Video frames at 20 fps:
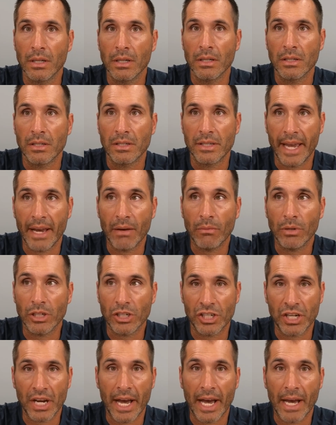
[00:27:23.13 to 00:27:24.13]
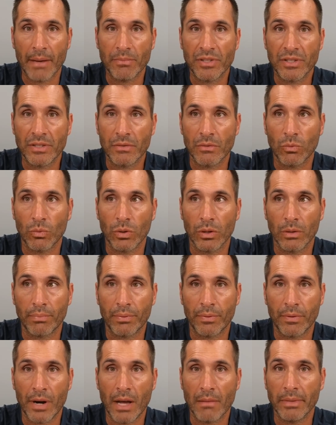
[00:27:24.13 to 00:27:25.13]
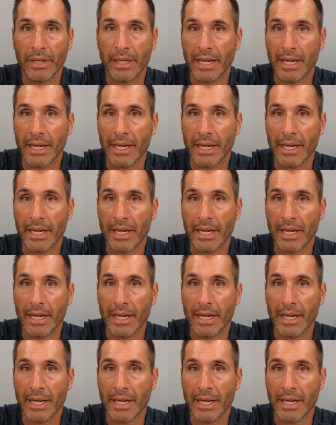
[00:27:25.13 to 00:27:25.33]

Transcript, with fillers: sandwich shops were probably